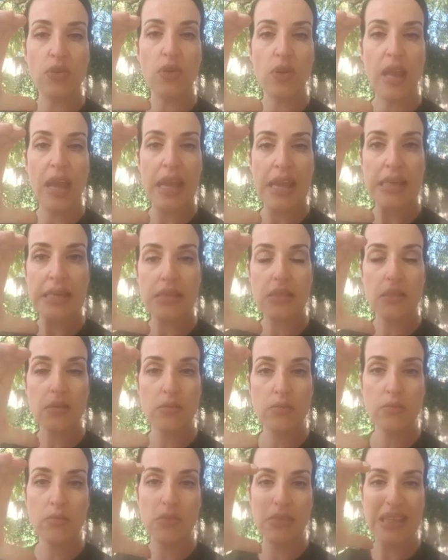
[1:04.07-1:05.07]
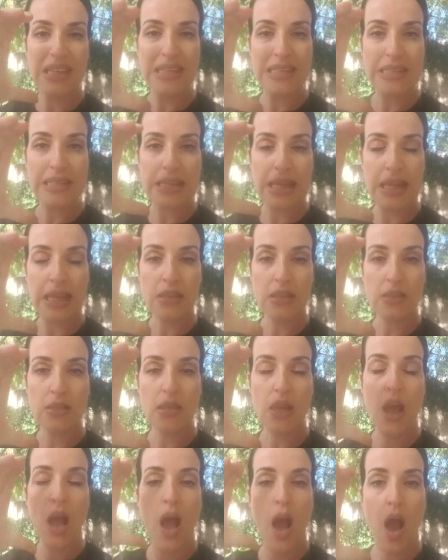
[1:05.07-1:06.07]
or 8 listings
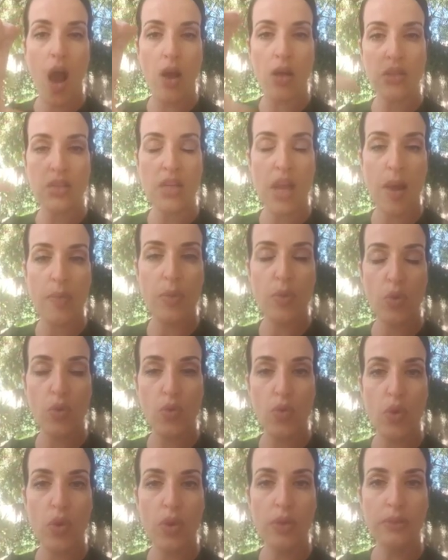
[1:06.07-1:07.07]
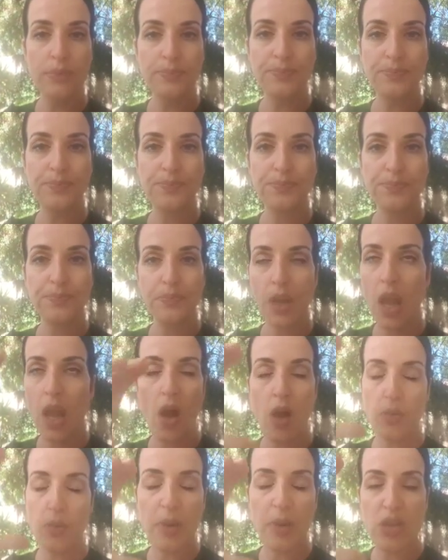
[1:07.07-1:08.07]
on top of Google,
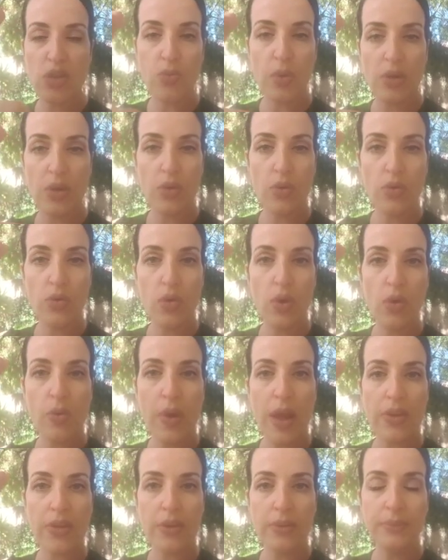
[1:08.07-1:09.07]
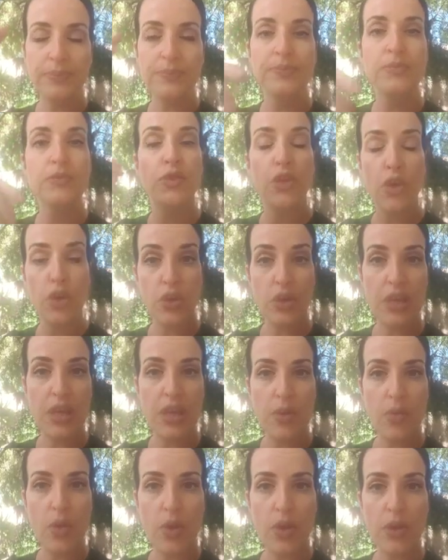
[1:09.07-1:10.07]
on page 1 of Google rather, for your
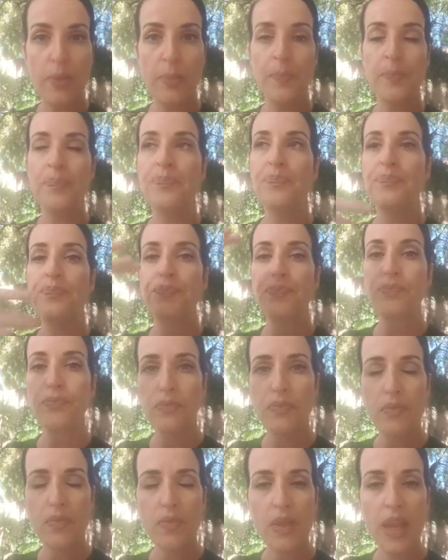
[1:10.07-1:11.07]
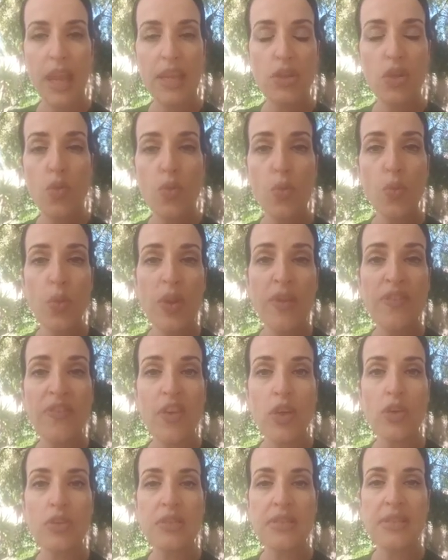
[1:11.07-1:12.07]
keyword, and you
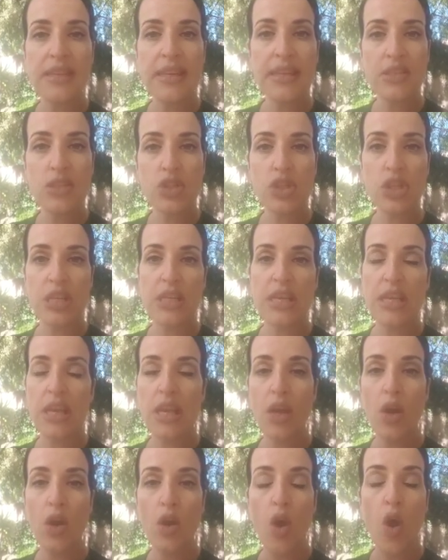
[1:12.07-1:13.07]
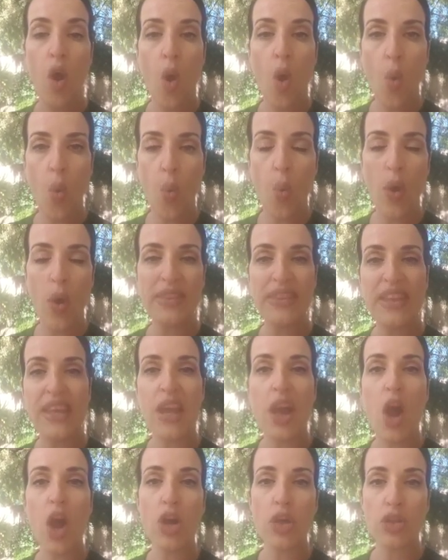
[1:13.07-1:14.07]
reverse engineer what
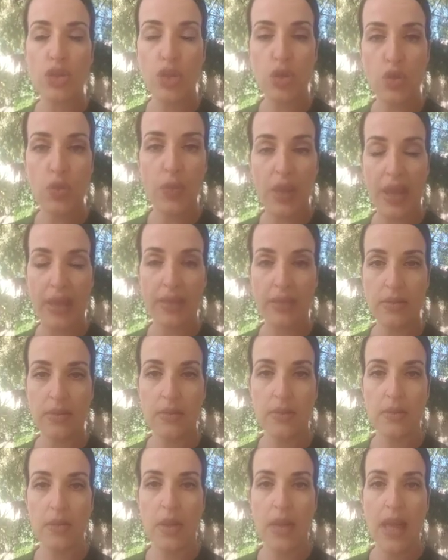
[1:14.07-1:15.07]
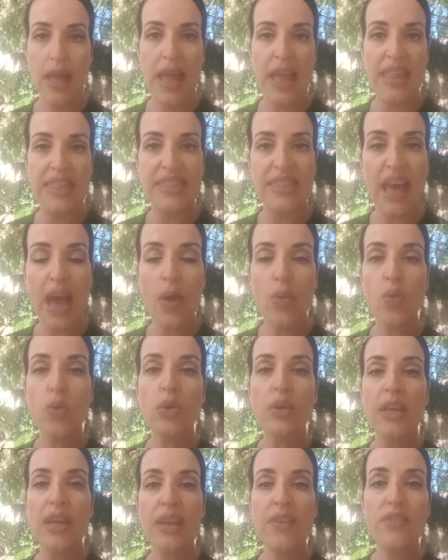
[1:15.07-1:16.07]
they are doing. And that
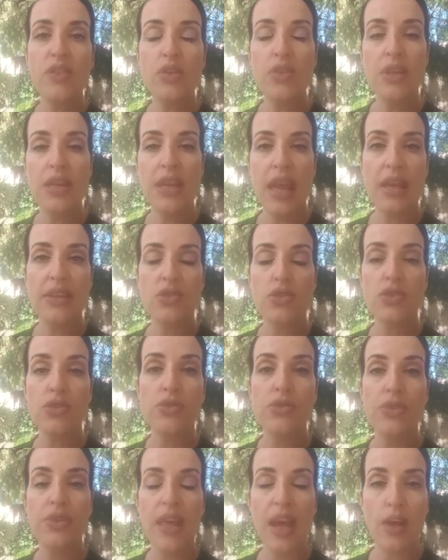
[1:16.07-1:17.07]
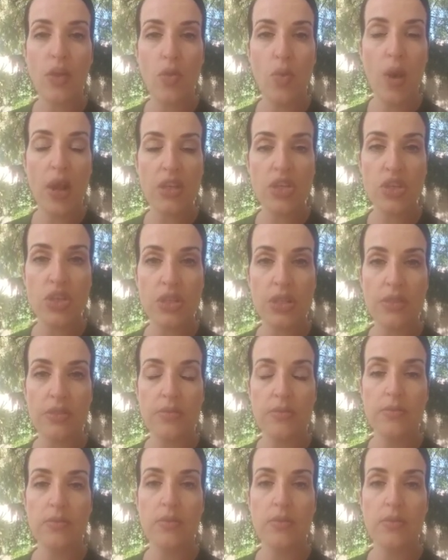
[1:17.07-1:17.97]
will give you the answer to that question.